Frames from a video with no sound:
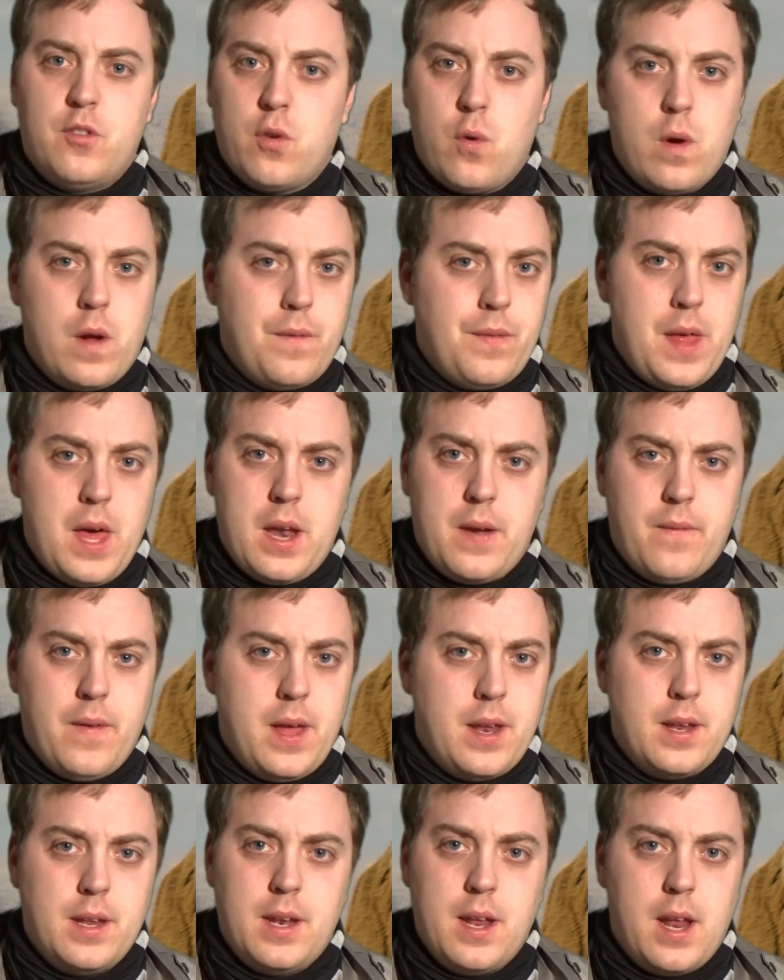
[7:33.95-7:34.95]
sorry if that
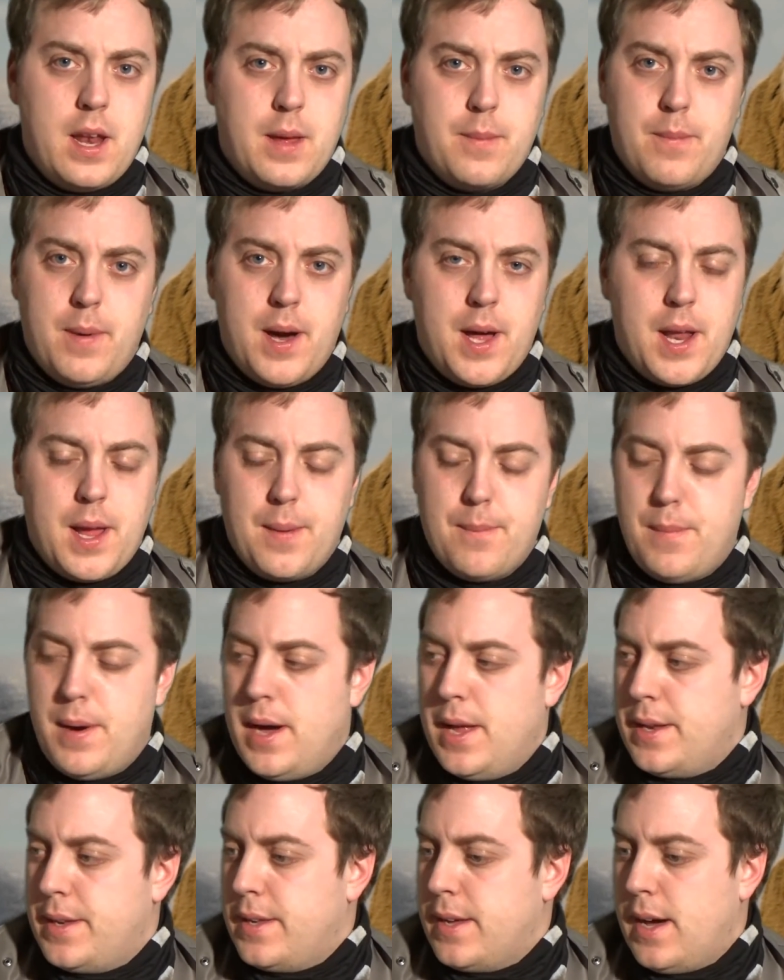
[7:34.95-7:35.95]
offended anybody,
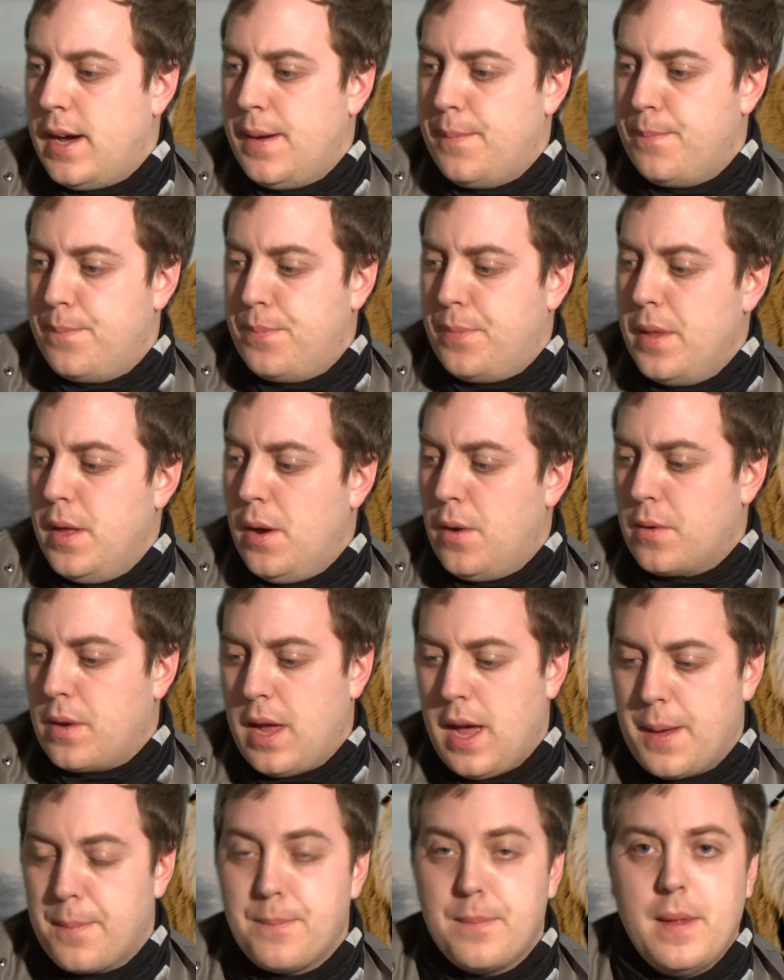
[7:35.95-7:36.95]
but
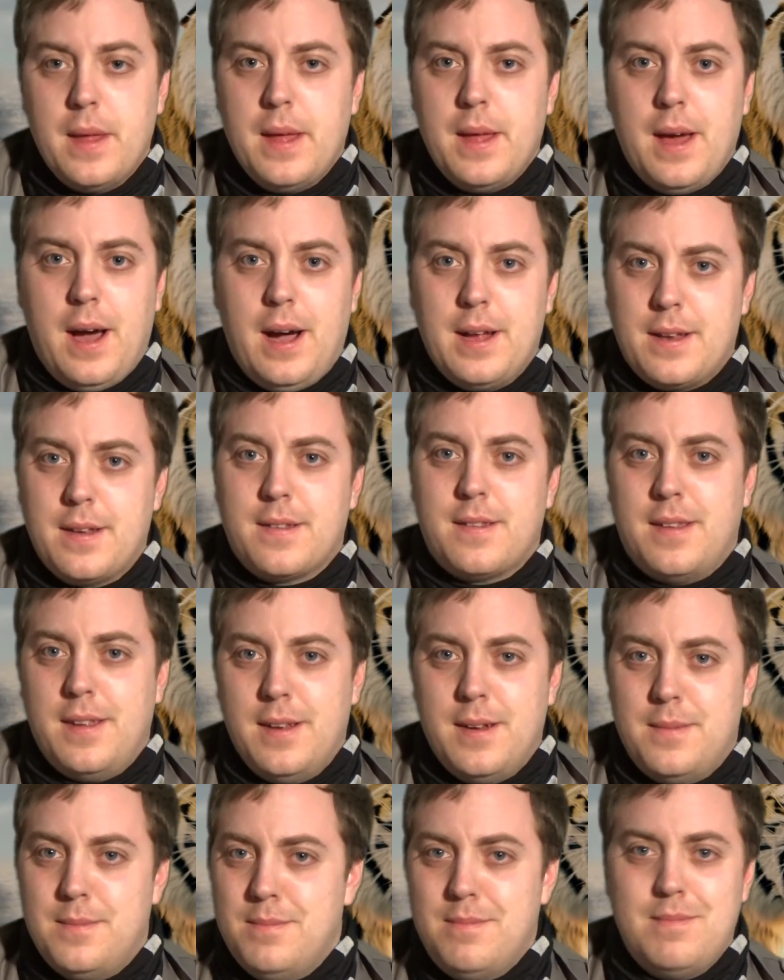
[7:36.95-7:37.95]
okay. I just,
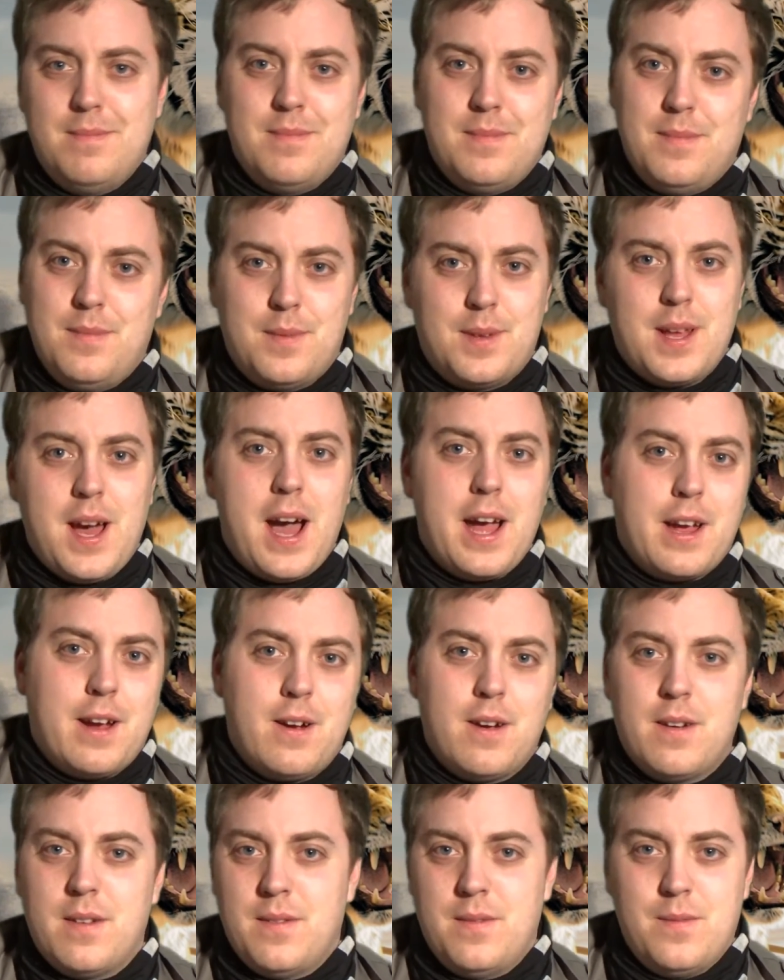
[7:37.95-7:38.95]

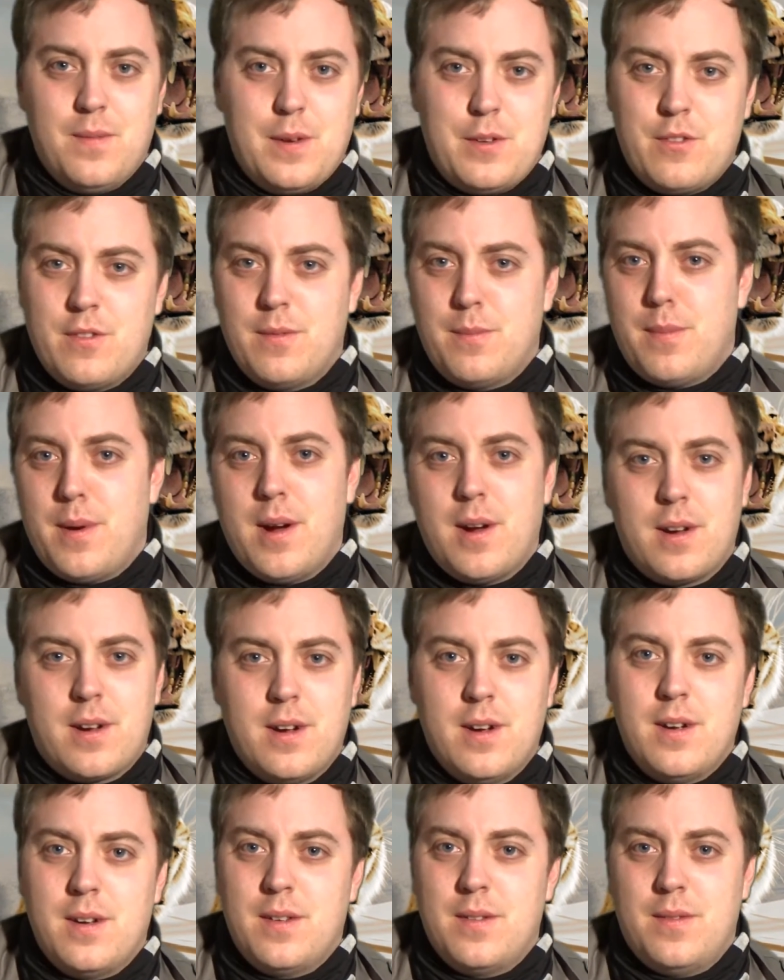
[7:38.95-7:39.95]
Tiger, Richard
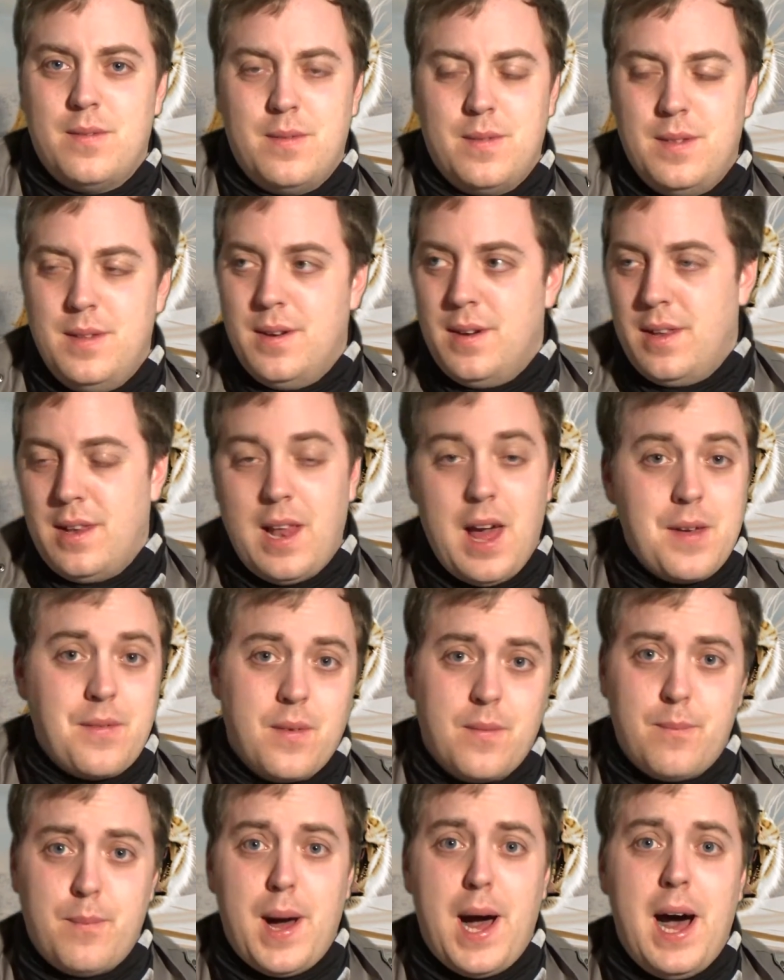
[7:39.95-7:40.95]
Parker,
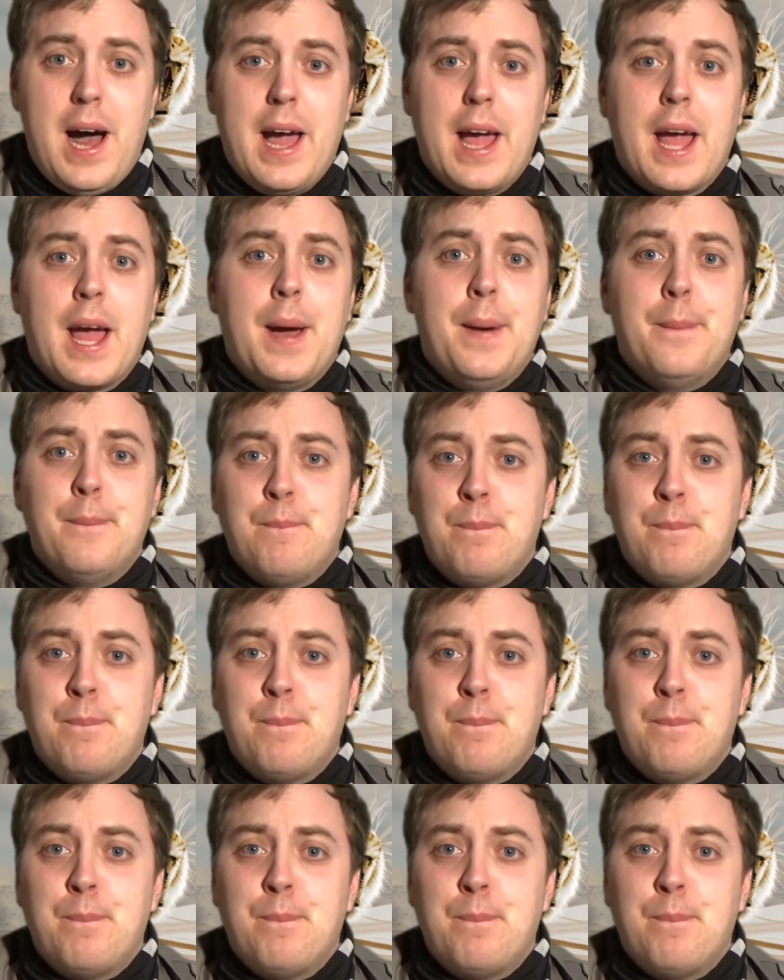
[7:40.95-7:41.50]
Life of Pi,